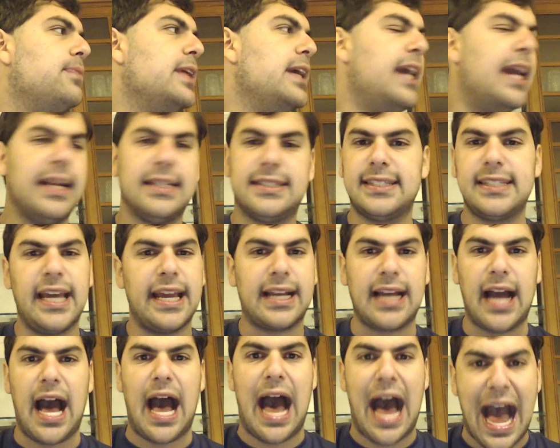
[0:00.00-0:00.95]
It's like
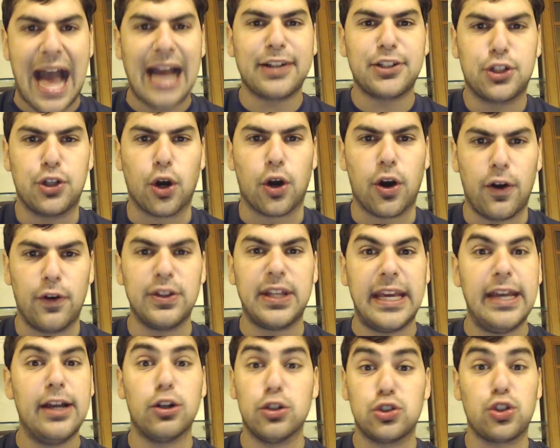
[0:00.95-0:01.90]
a hot girl.
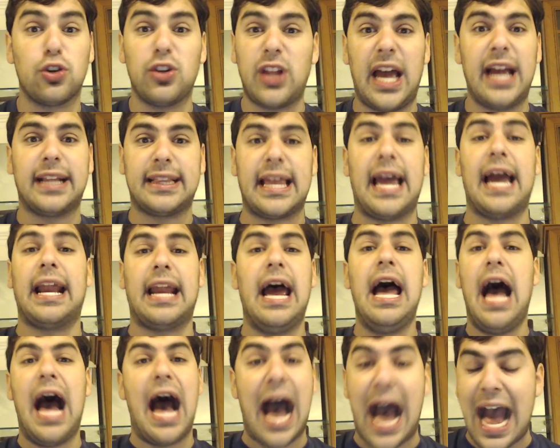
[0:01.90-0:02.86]
The Eagles are like
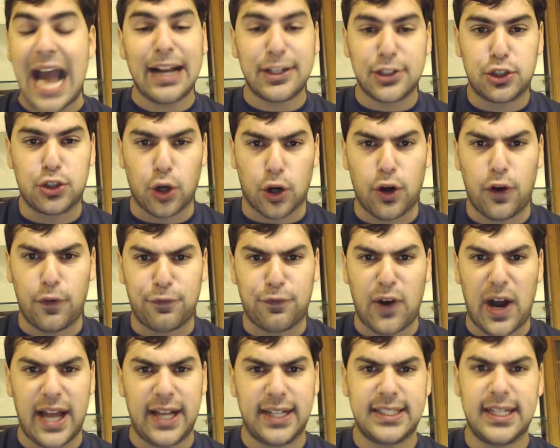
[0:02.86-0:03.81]
that hot
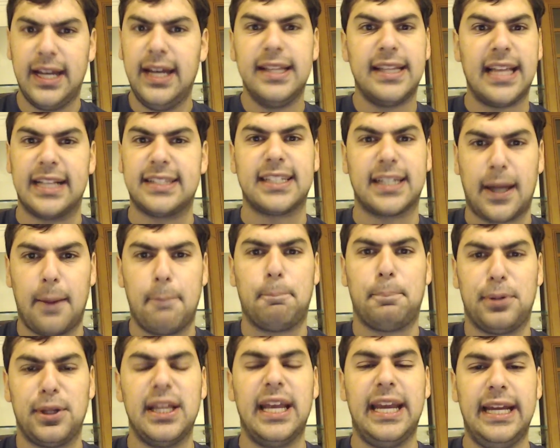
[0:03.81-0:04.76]
girlfriend that's a
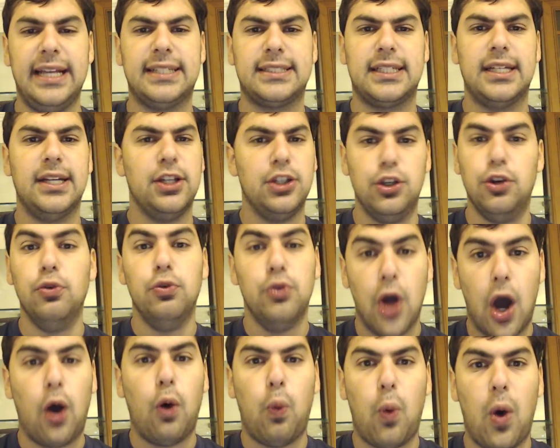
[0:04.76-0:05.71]
complete
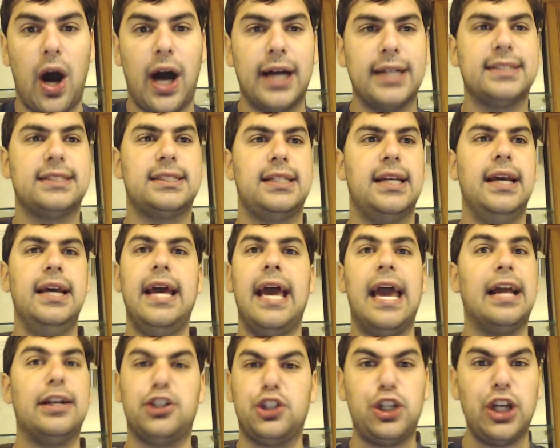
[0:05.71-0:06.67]
you-know-what.
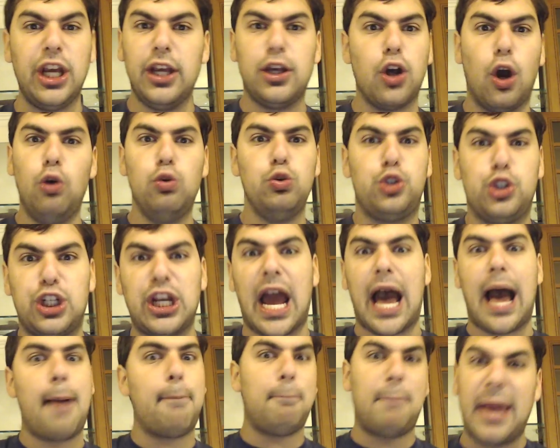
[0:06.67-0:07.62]
And she goes
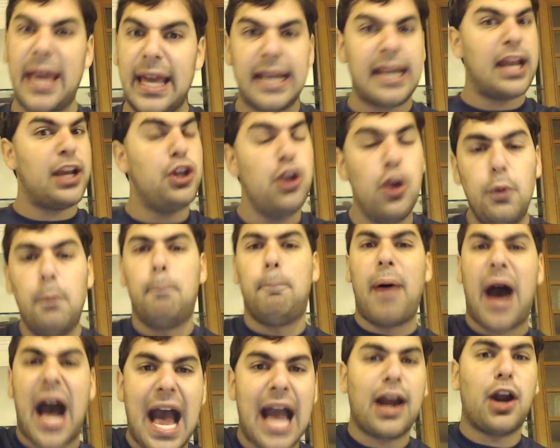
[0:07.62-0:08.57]
shopping and
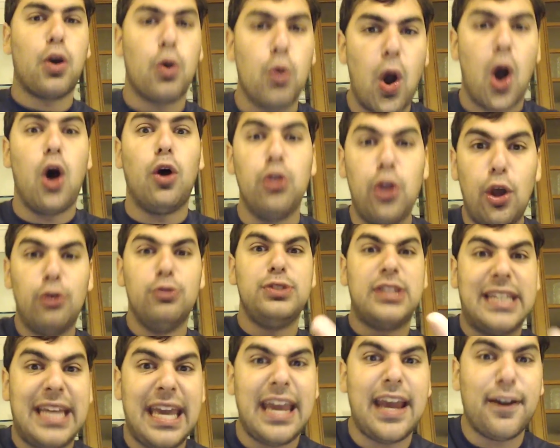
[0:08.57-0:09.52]
buy her all
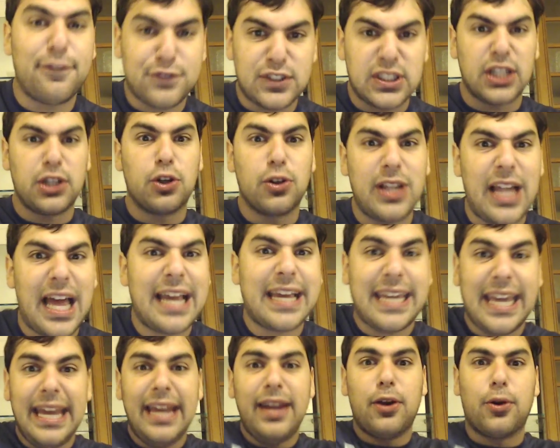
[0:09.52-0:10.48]
those gifts. And you're like,
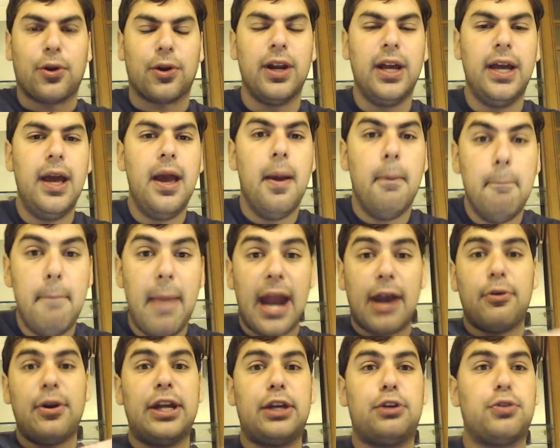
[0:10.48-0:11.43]
here,
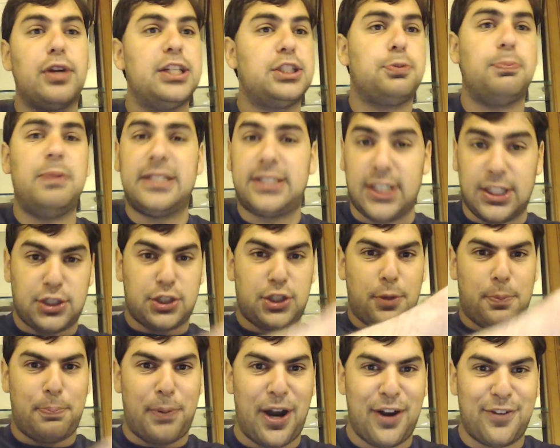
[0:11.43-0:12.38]
Merry Christmas, it's
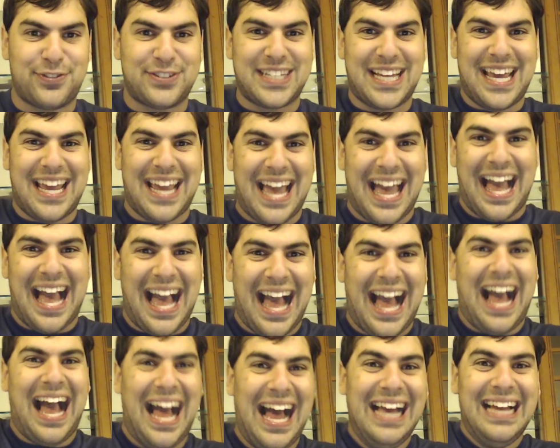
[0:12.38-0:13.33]
your birthday.
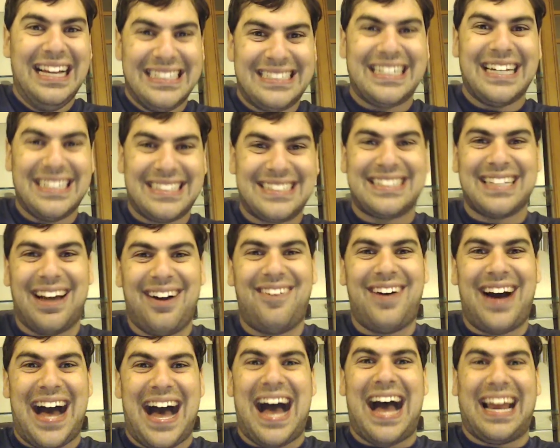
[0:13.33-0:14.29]
She's so
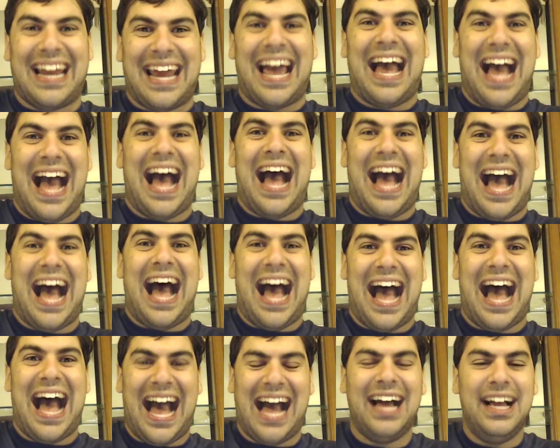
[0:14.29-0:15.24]

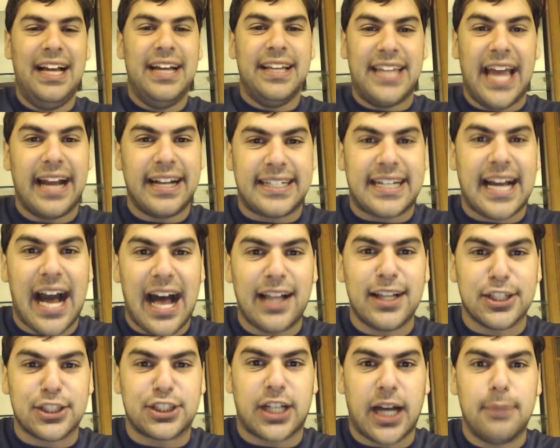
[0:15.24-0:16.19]
hot. Then
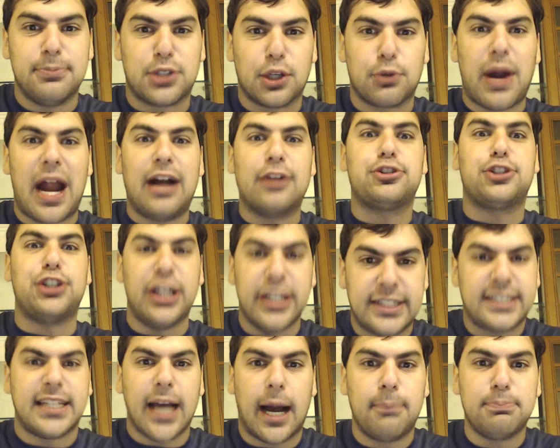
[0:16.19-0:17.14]
college comes around,
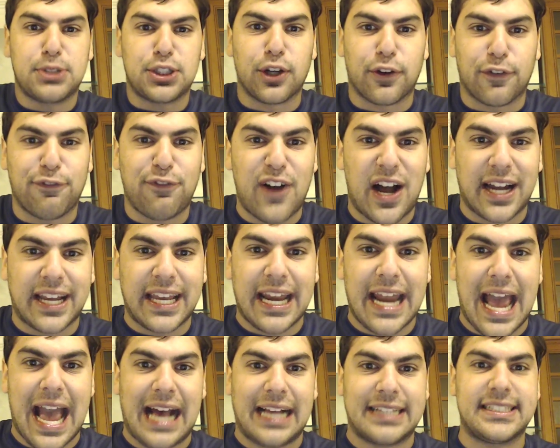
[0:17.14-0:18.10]
she dumps your fucking
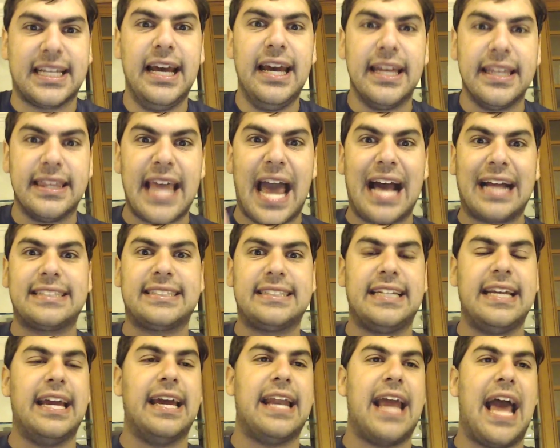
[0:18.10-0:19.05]
ass. That's
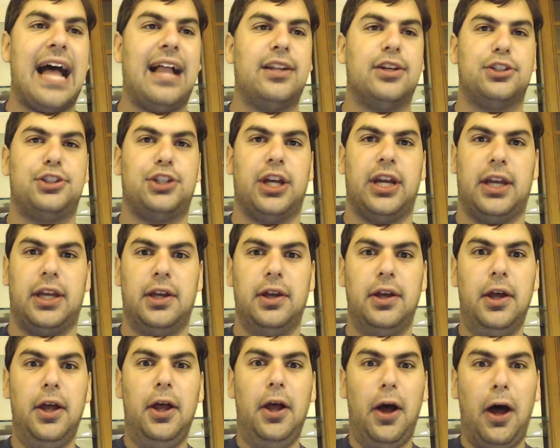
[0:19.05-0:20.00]
the analogy.
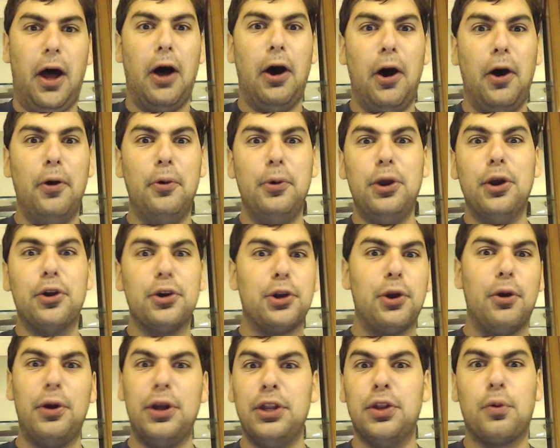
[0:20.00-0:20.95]
Oh, you're
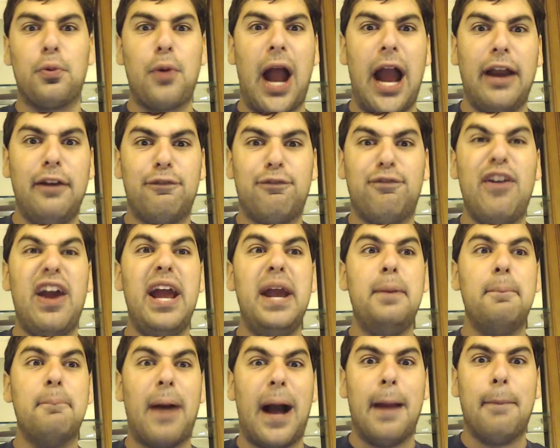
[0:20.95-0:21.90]
doing the right
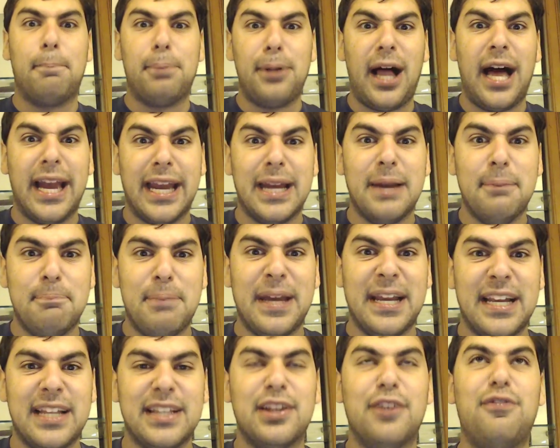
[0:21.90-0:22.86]
thing by playing and
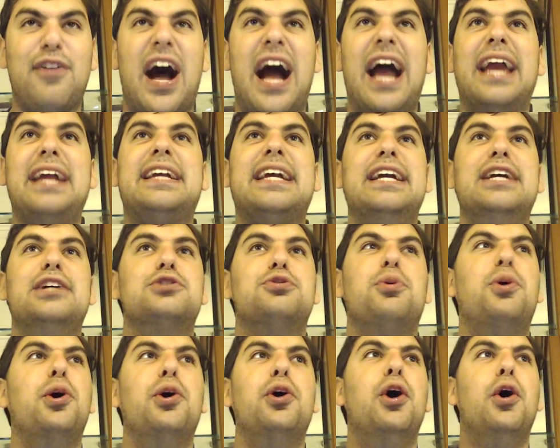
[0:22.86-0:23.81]
beating the Vikings.
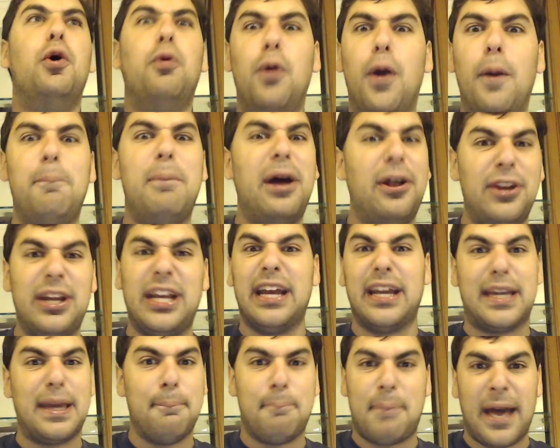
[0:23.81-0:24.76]
We're building
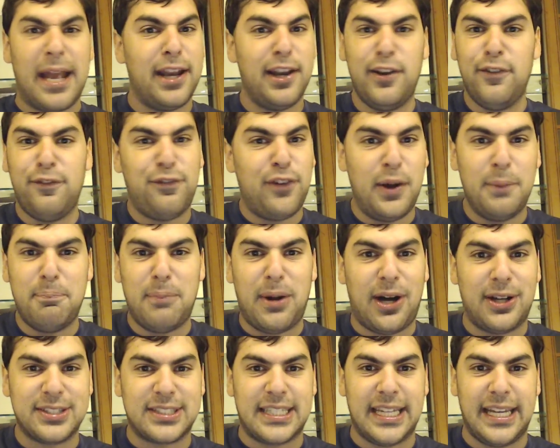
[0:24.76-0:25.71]
a competitive
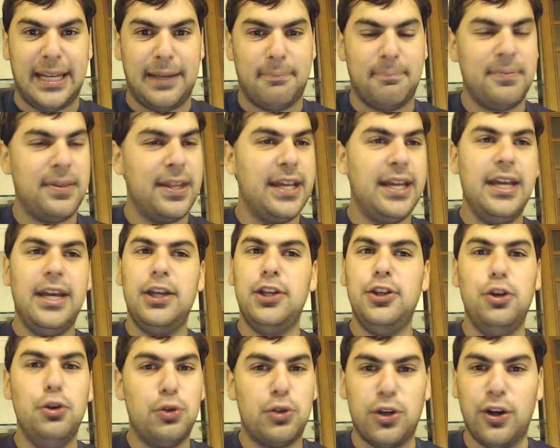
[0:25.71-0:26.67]
football team.
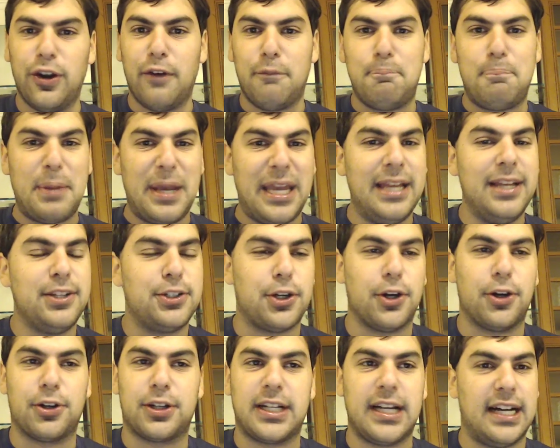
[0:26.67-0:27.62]
You could have beaten
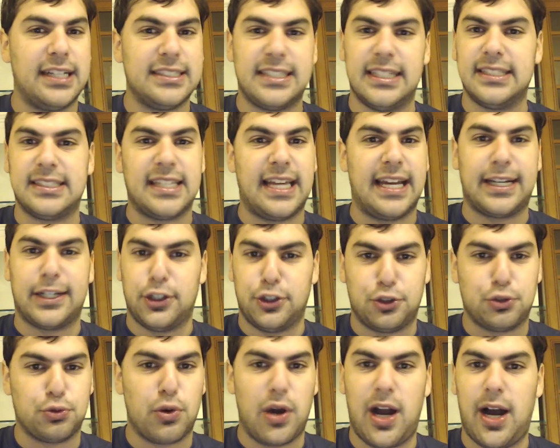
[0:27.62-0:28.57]
Kirk Cousins like a
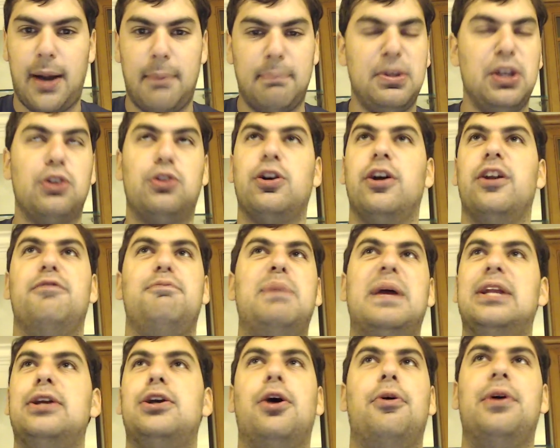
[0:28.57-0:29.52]
drum. You could have
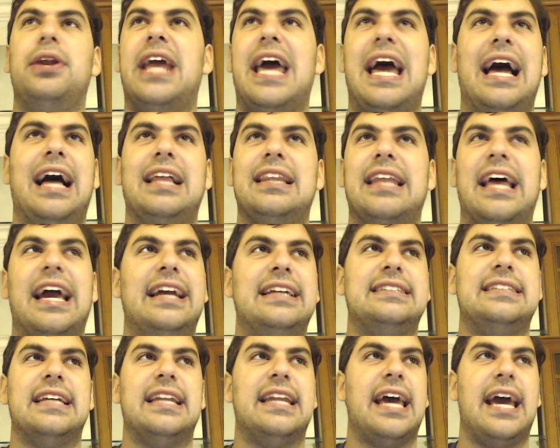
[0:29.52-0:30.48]
been going to LA
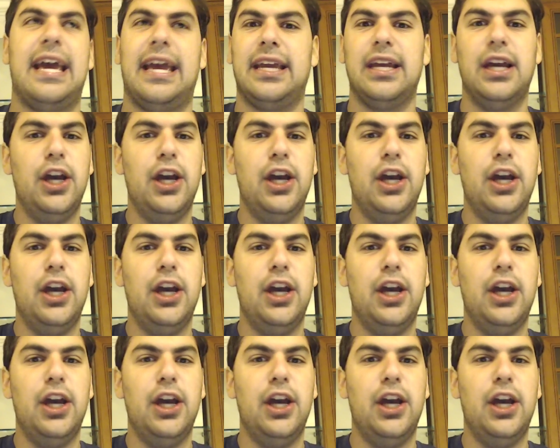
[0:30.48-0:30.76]
today.